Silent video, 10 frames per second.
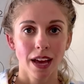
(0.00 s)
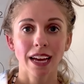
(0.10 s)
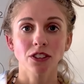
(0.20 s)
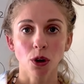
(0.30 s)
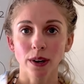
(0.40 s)

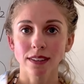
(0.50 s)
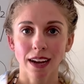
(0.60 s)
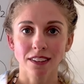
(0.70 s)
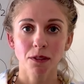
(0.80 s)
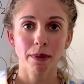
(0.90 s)
It's always
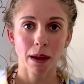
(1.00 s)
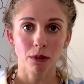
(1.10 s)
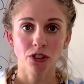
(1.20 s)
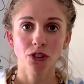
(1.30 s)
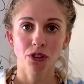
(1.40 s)
nice to be able
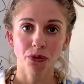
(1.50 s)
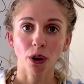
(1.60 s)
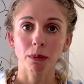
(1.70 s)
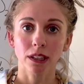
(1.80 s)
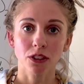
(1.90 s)
to do the
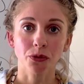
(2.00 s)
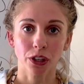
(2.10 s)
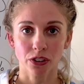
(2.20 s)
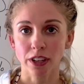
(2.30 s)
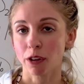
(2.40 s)
formulas for
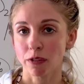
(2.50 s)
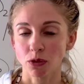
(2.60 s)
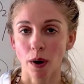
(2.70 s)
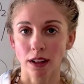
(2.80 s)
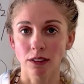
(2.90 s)
yourself as
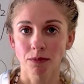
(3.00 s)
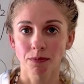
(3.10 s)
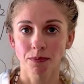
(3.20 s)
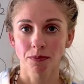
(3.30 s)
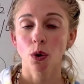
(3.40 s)
well.
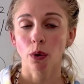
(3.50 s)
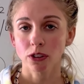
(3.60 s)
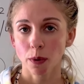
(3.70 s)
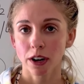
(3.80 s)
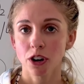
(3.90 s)
You
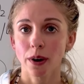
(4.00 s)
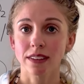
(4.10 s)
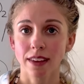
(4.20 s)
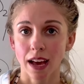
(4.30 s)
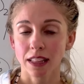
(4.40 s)
always want to know
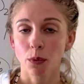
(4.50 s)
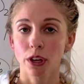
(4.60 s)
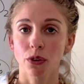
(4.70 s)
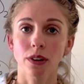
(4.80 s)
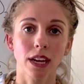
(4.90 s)
exactly what
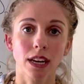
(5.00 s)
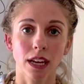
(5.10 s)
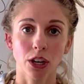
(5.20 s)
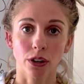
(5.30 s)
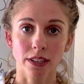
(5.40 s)
you need
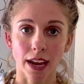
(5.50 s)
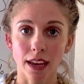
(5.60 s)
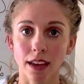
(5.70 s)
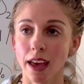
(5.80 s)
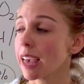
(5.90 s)
in your
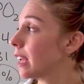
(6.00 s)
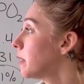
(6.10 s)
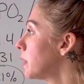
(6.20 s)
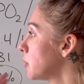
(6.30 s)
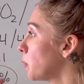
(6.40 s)
tank,
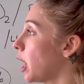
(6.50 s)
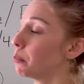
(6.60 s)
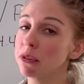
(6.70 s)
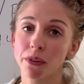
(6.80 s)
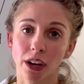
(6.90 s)
and this will help
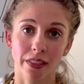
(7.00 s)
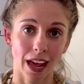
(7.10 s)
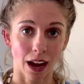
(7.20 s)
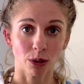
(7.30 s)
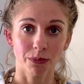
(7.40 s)
you figure that
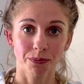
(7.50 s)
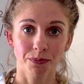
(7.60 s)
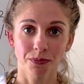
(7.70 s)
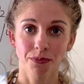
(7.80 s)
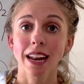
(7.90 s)
out.
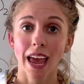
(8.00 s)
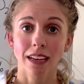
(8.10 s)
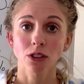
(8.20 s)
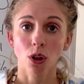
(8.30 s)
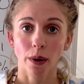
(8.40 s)
And
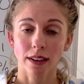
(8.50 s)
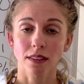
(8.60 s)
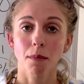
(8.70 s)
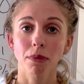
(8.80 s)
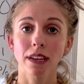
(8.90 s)
as always,
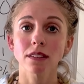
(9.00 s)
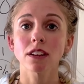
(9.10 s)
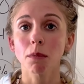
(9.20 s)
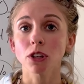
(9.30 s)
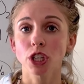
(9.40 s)
please
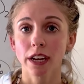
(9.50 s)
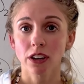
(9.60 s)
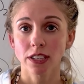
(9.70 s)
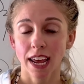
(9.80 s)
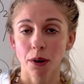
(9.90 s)
double check
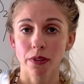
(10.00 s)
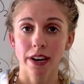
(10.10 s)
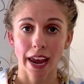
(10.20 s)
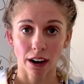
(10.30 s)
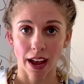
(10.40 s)
your tank with an
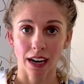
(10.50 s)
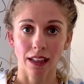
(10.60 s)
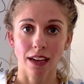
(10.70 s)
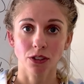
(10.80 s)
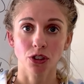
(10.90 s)
air
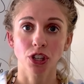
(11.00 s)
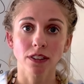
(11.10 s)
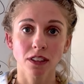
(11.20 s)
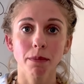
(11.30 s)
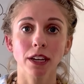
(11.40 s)
analyzer
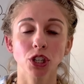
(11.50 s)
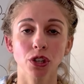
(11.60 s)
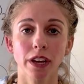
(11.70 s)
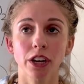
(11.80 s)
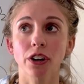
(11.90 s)
just to make sure
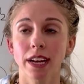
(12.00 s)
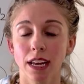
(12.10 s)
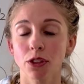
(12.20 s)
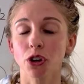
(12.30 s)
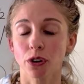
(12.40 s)
that you're
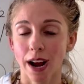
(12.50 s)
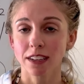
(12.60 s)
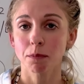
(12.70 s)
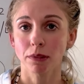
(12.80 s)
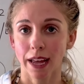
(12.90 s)
getting the
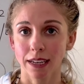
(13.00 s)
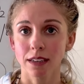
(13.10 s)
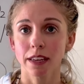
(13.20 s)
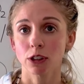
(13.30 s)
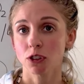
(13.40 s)
correct blend
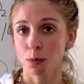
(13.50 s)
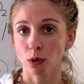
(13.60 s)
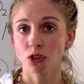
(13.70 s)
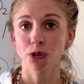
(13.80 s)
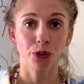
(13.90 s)
that you're
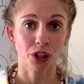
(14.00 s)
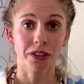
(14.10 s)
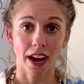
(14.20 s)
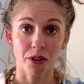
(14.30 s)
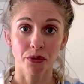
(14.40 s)
supposed to for your
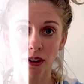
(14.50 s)
dive.